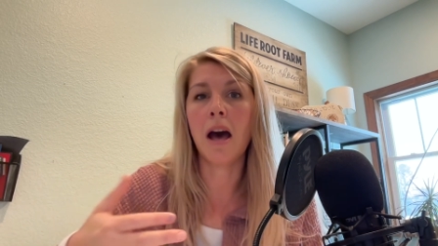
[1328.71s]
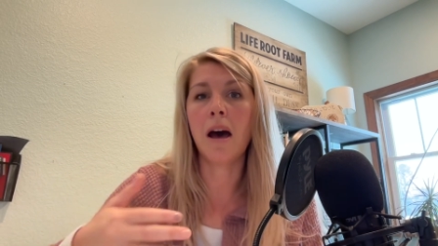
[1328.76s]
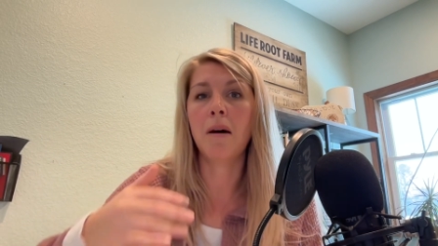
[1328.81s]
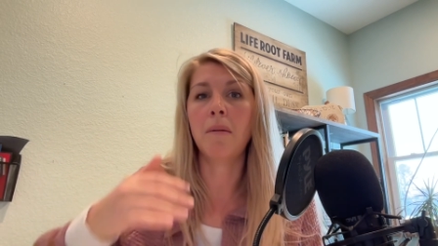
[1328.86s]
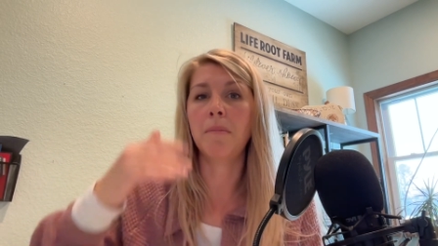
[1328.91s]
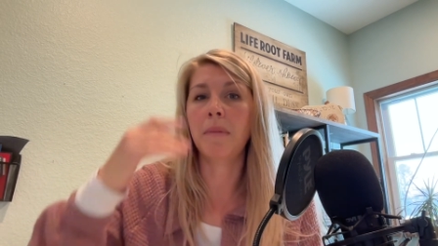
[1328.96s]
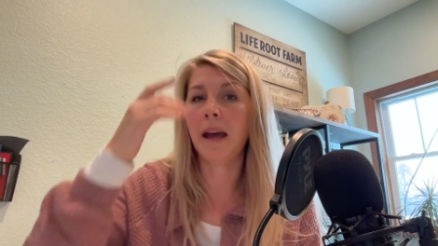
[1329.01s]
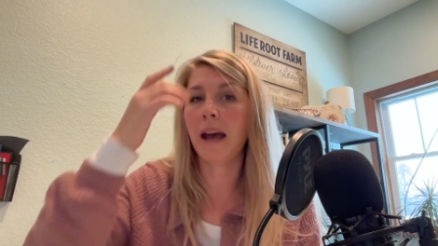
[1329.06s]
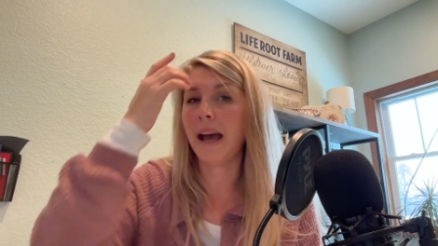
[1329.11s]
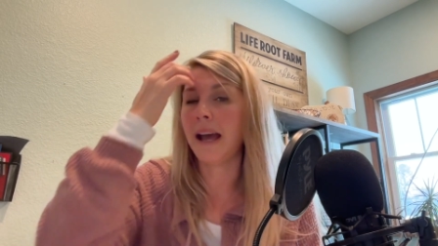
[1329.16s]

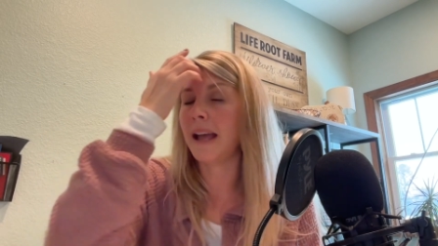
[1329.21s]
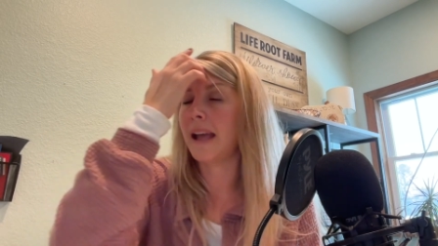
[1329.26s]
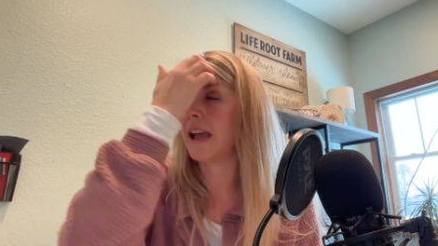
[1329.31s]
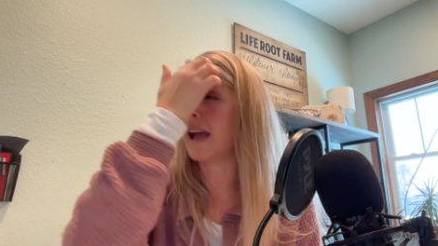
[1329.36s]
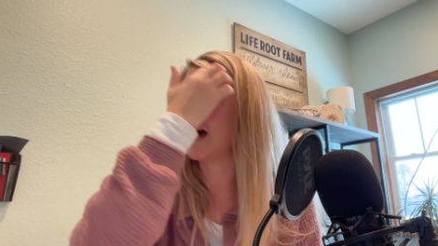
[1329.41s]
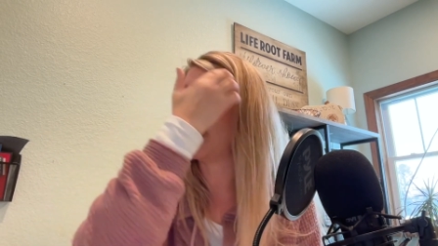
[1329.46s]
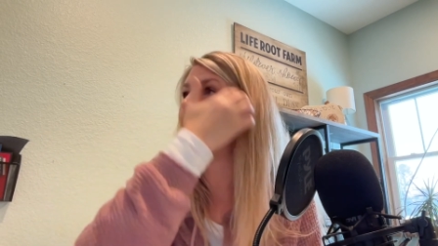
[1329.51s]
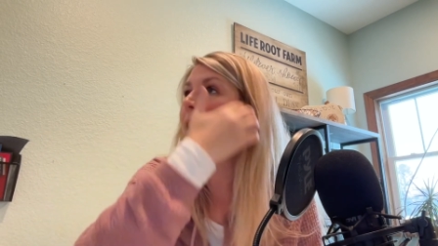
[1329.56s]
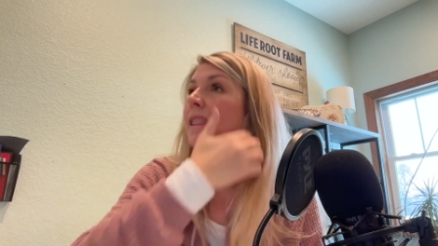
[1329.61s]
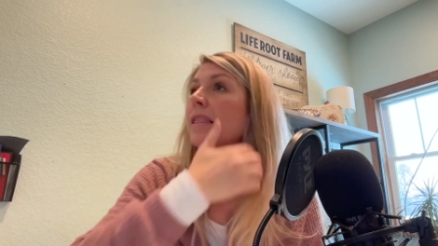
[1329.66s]

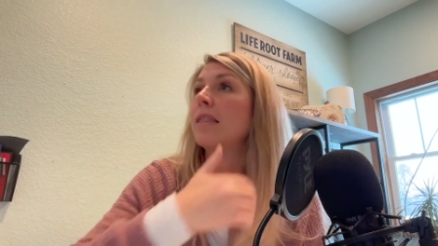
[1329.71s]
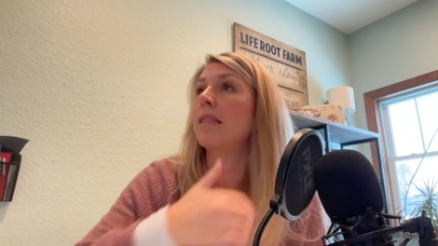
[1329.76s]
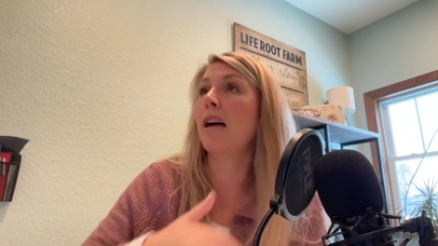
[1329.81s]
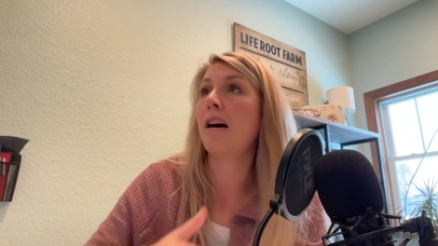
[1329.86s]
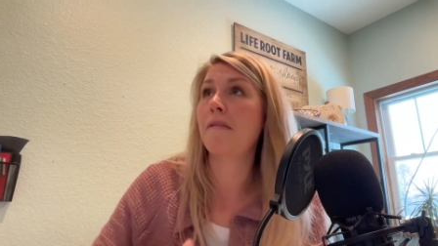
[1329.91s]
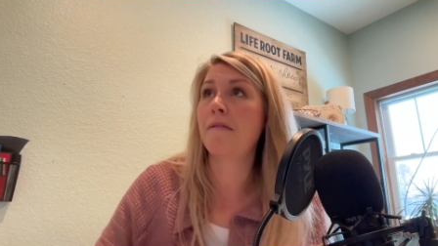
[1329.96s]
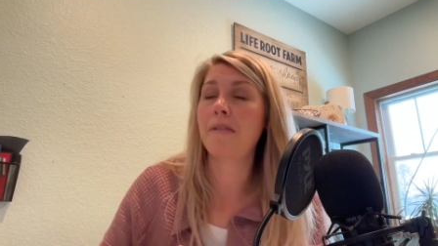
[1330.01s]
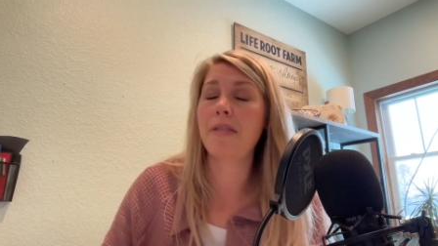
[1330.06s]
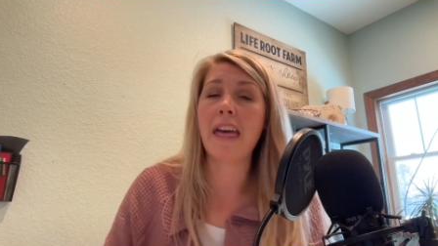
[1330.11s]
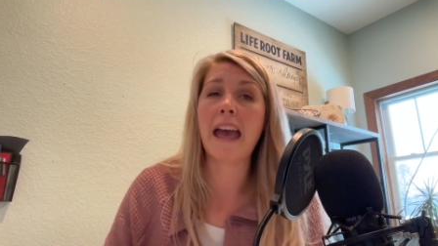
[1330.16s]
I
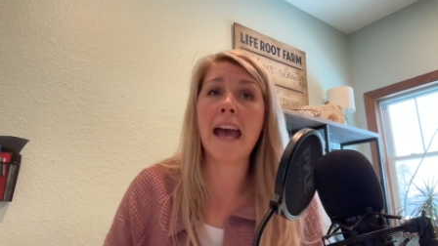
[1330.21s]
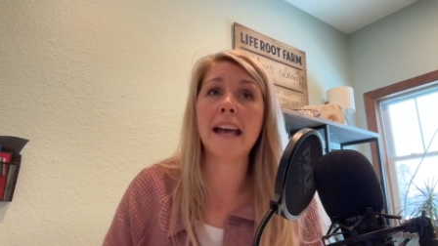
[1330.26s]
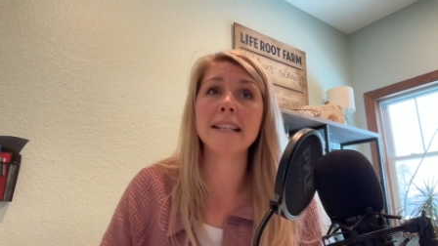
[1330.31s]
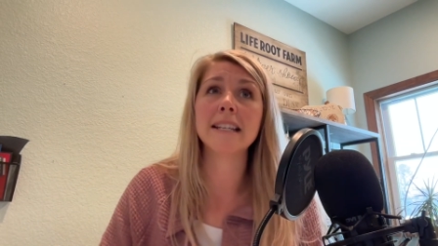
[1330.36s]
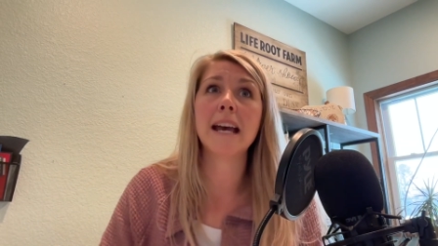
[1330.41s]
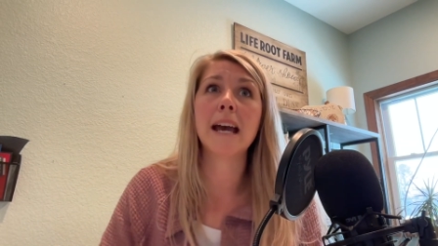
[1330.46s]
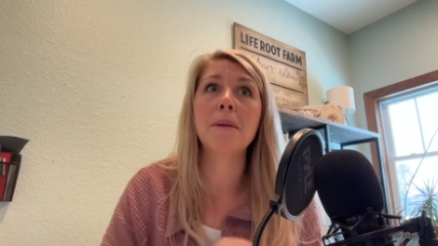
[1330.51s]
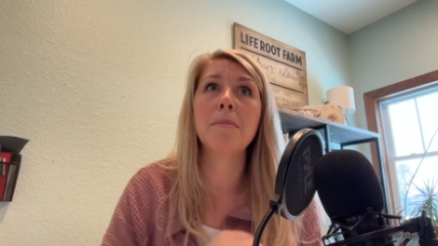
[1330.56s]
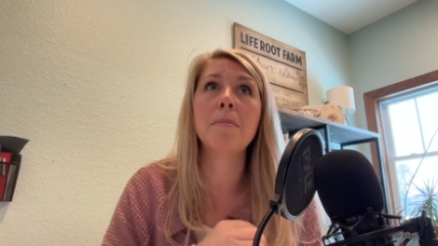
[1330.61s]
love that.